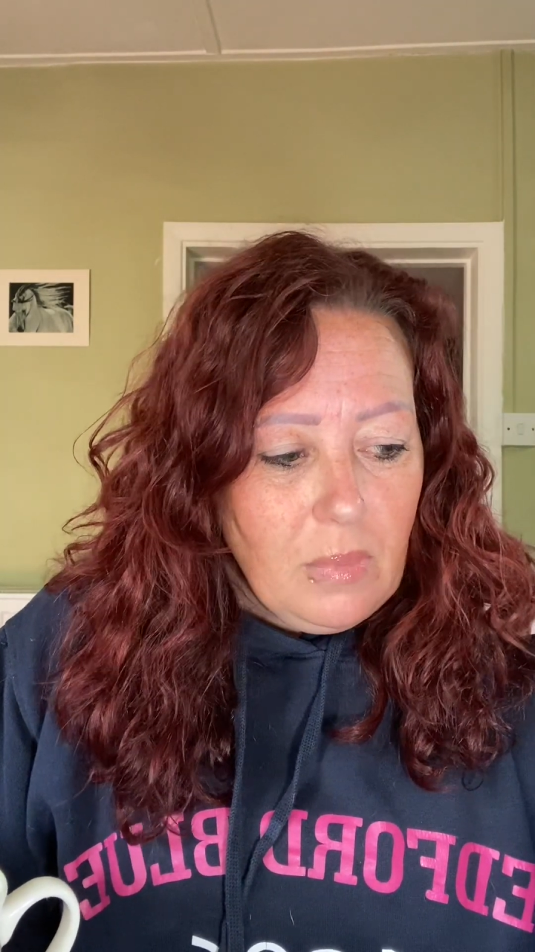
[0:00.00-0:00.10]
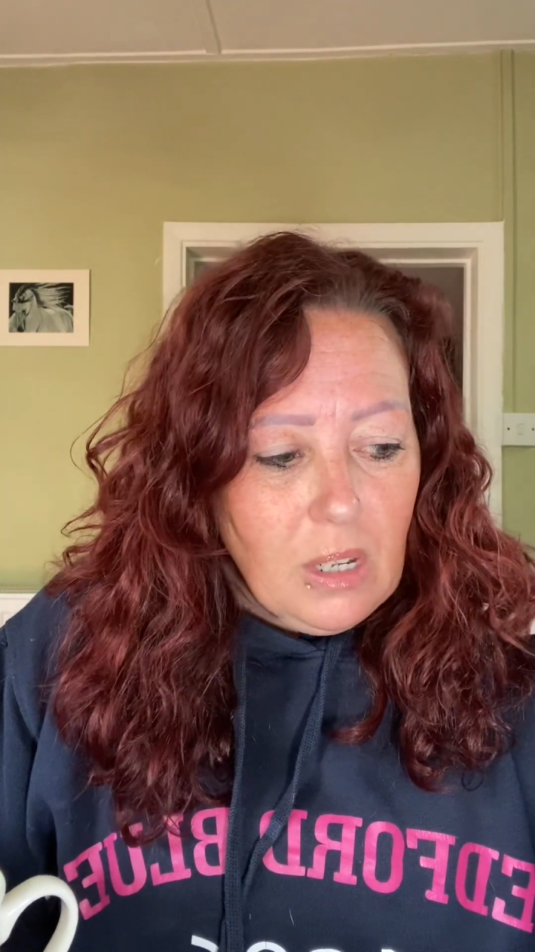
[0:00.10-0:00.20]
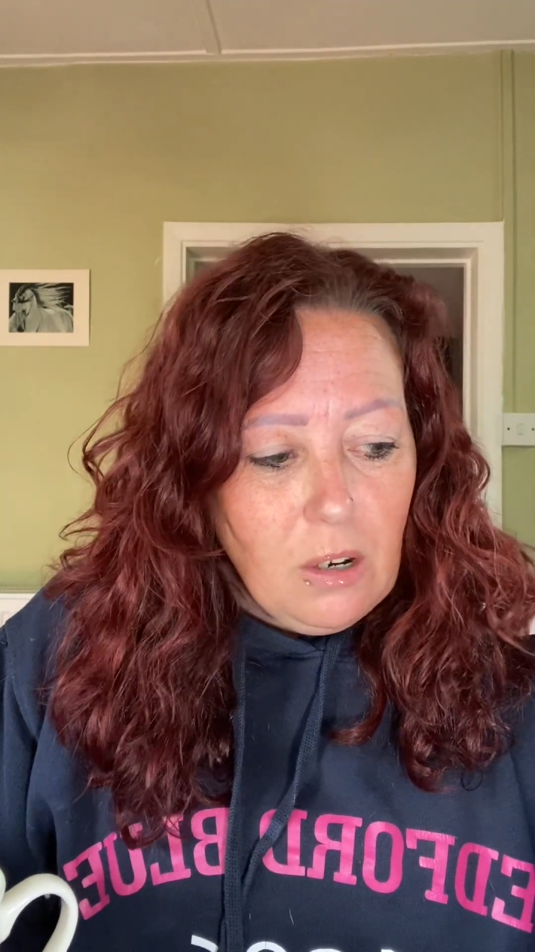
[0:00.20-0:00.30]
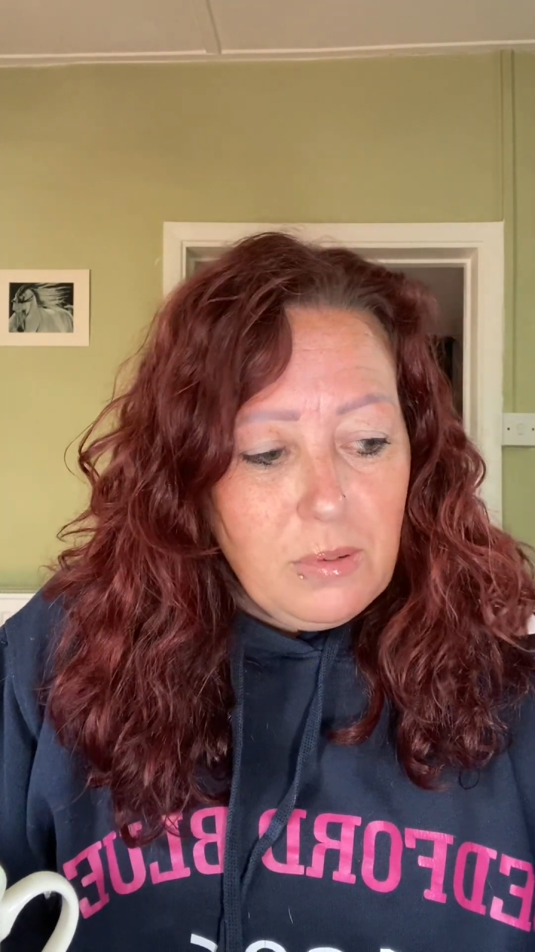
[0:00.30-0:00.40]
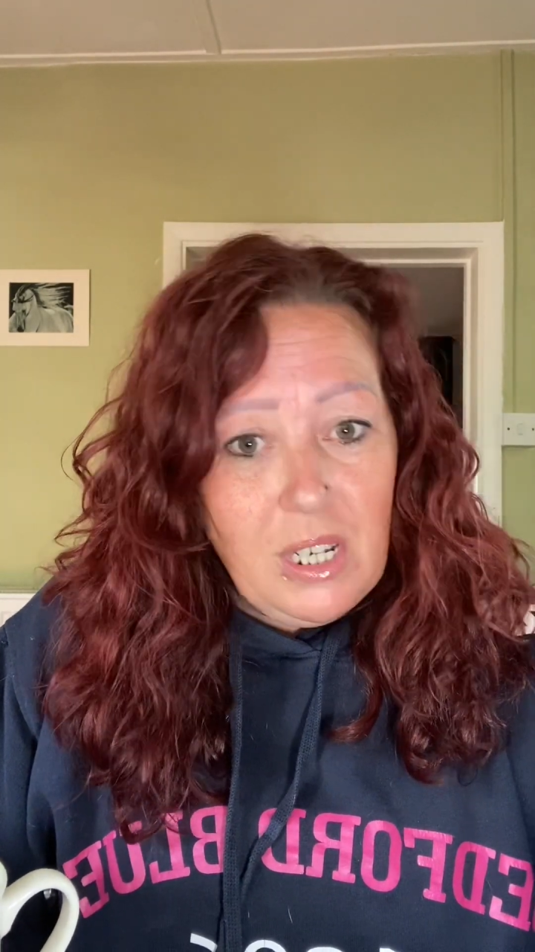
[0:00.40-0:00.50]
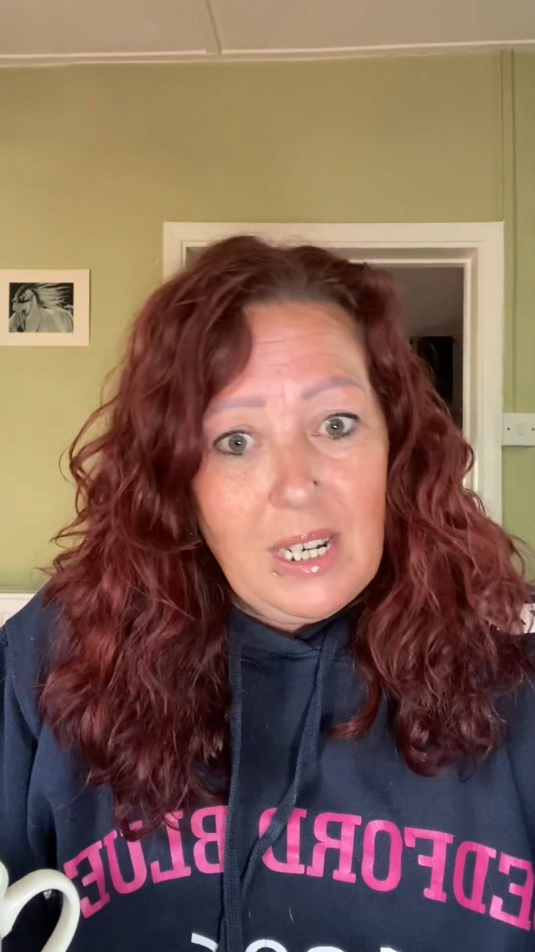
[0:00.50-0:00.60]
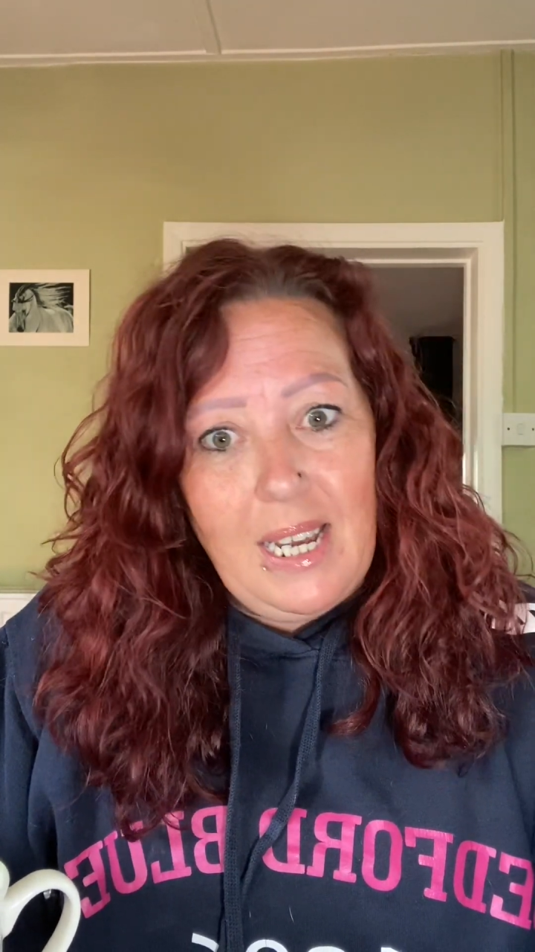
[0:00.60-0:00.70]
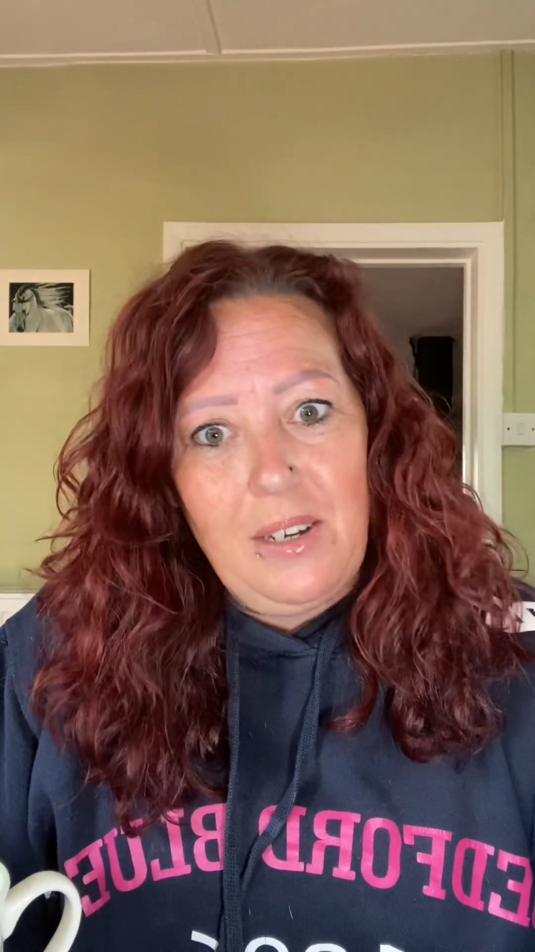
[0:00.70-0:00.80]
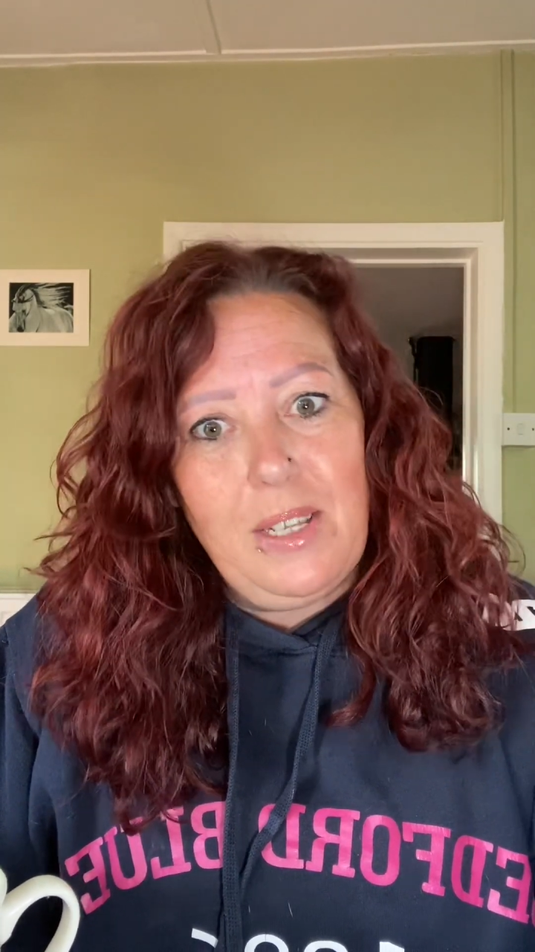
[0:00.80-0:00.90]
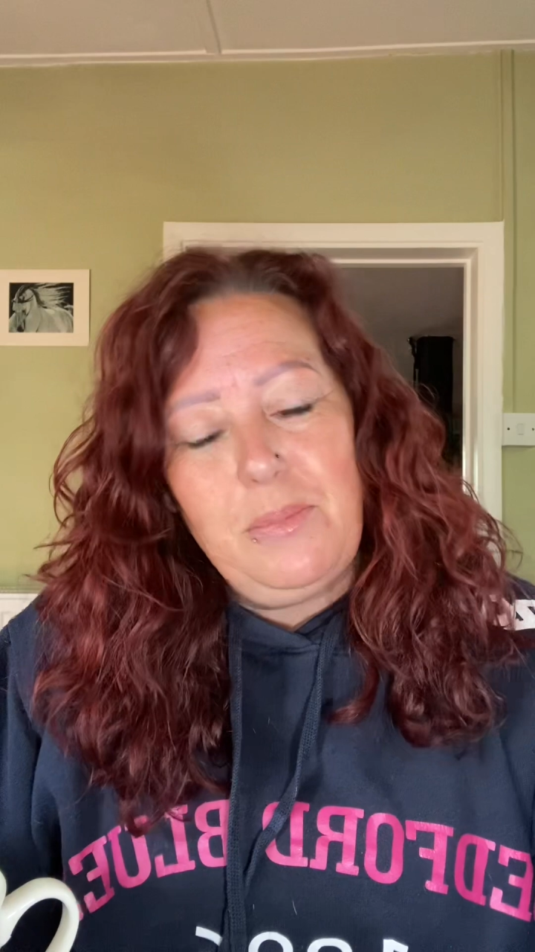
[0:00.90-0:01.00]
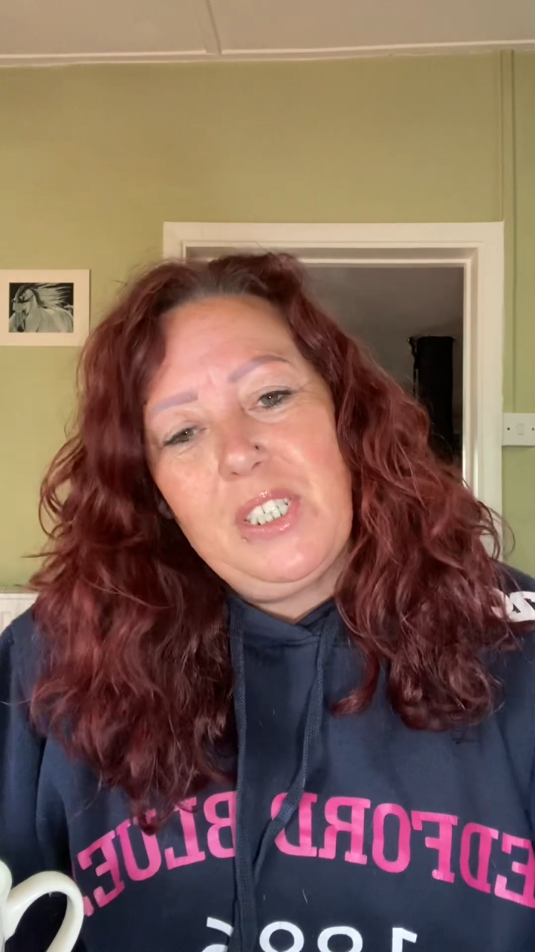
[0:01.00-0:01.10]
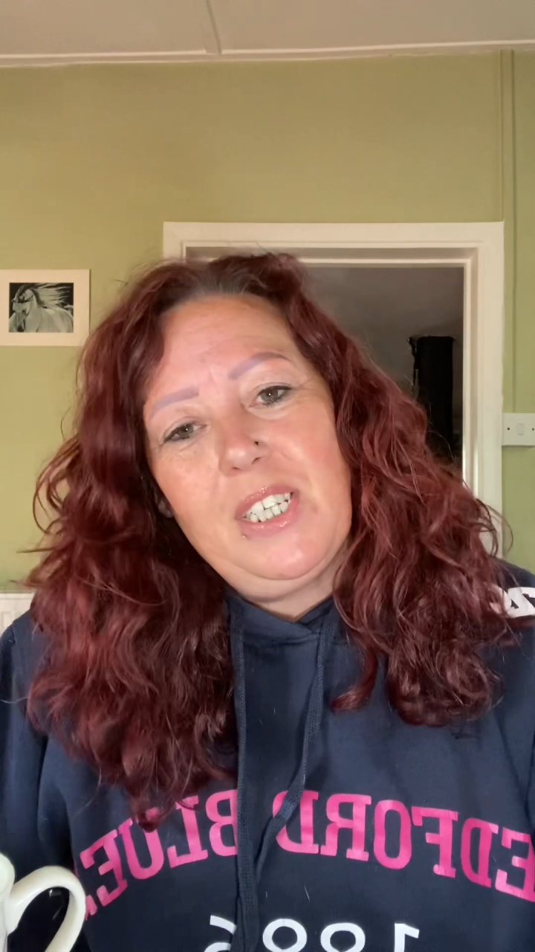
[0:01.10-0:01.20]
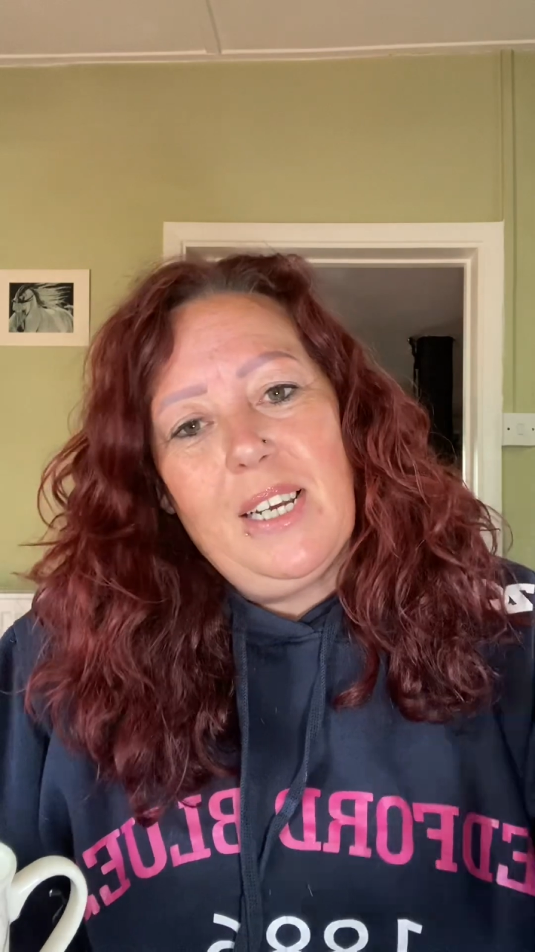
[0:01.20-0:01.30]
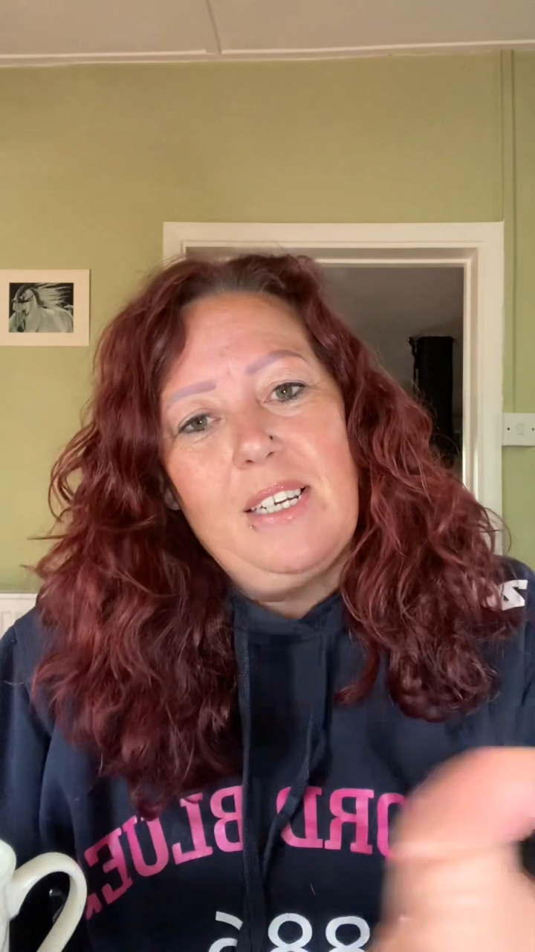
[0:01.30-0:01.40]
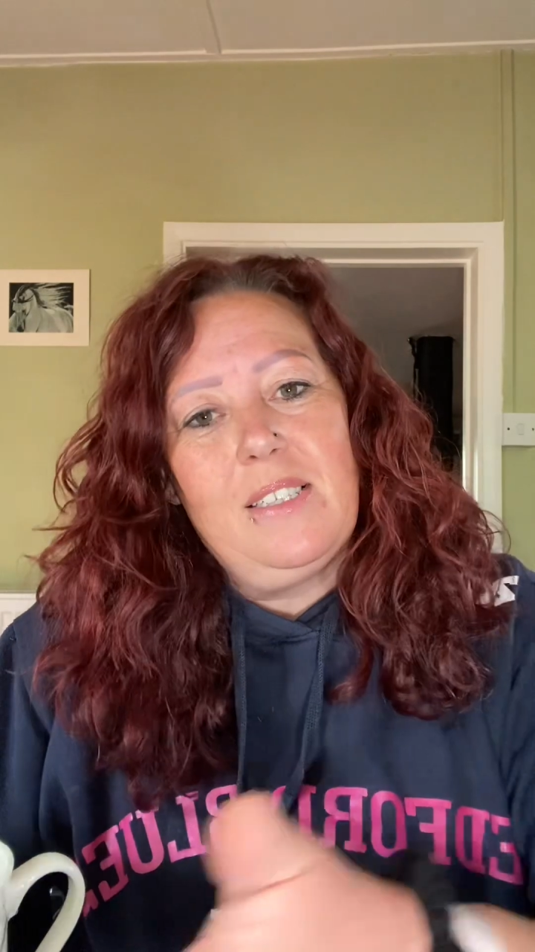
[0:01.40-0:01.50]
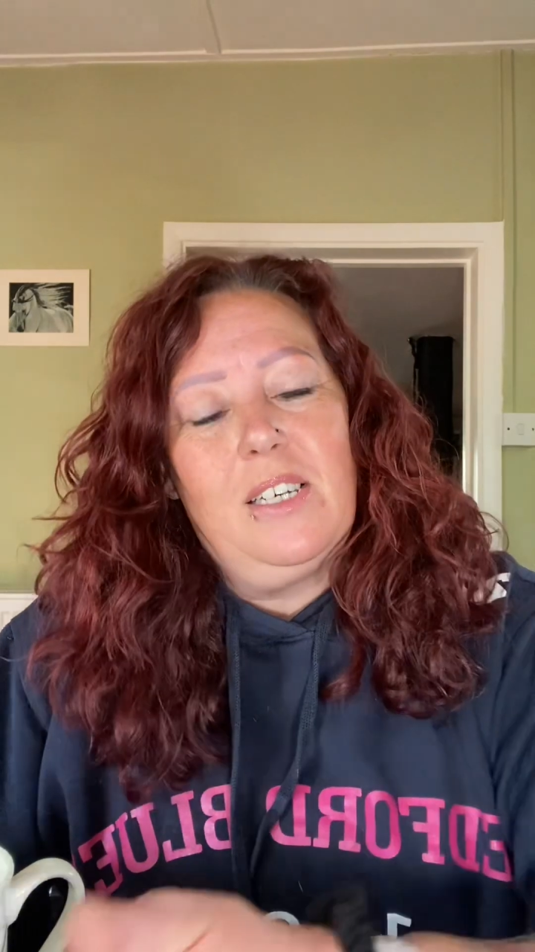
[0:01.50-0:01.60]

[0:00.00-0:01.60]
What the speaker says: obviously allow them to take